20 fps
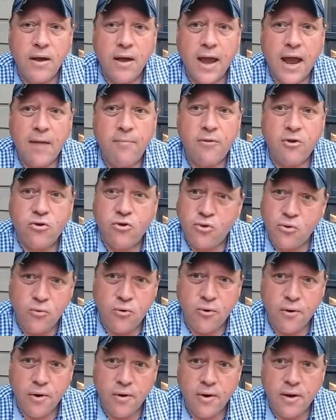and
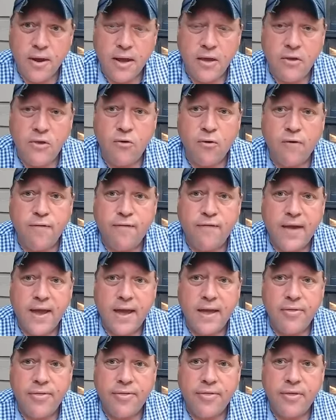mature in your
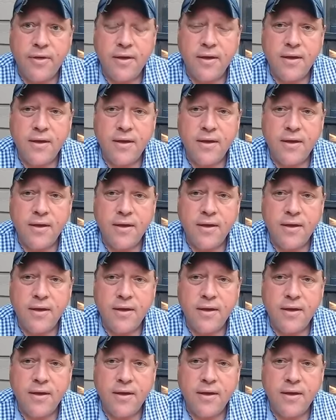faith